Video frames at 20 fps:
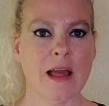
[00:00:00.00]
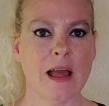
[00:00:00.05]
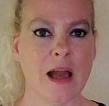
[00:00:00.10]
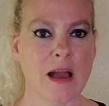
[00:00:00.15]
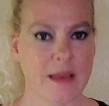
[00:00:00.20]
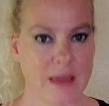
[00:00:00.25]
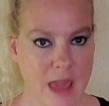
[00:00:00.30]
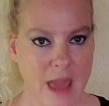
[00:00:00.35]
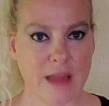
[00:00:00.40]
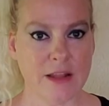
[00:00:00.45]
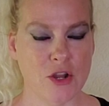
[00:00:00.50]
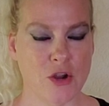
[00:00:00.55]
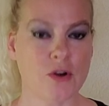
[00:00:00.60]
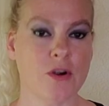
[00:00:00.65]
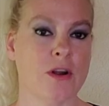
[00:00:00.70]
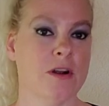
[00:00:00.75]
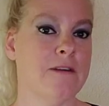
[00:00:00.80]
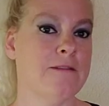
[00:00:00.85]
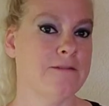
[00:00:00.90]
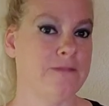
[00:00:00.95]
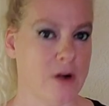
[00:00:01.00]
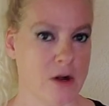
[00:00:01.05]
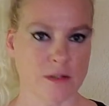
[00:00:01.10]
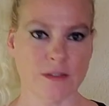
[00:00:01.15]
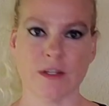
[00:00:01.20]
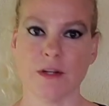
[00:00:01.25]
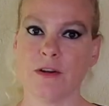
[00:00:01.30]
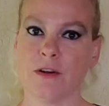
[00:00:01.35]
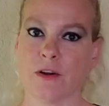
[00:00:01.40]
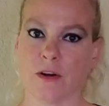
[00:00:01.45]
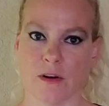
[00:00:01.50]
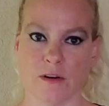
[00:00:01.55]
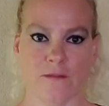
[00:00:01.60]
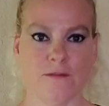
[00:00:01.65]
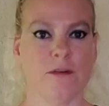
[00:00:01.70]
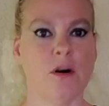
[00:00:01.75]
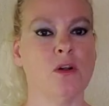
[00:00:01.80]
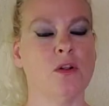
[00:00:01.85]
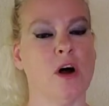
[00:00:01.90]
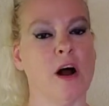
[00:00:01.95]
again, you're going to falter, you're going to
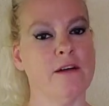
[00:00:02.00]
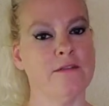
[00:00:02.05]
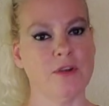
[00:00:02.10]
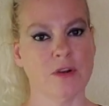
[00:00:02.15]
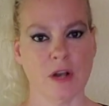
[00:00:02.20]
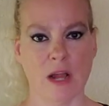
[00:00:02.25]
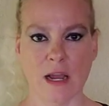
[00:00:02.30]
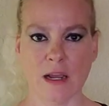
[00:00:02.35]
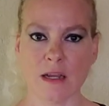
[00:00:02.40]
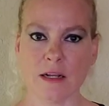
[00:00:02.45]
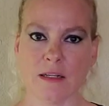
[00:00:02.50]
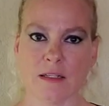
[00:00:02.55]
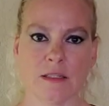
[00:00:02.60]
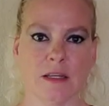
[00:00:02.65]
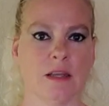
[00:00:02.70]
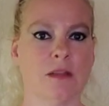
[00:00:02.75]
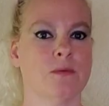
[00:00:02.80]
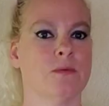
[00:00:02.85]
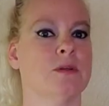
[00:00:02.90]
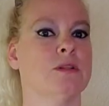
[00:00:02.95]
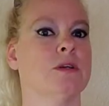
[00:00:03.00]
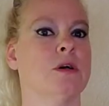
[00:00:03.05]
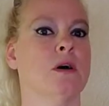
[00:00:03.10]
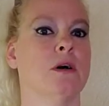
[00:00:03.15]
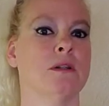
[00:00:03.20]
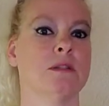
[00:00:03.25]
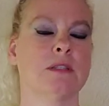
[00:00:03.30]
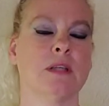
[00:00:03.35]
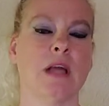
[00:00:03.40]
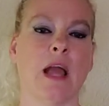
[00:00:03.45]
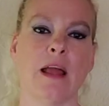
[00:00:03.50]
fall off, you're not going to see the results,